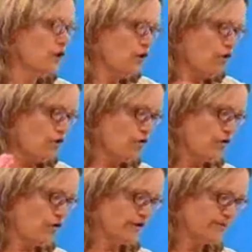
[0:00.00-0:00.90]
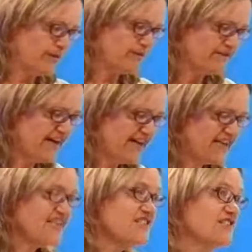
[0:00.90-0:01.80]
or the public
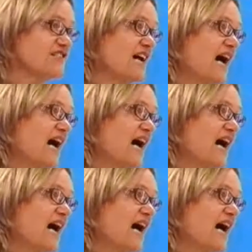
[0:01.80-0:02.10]
finances,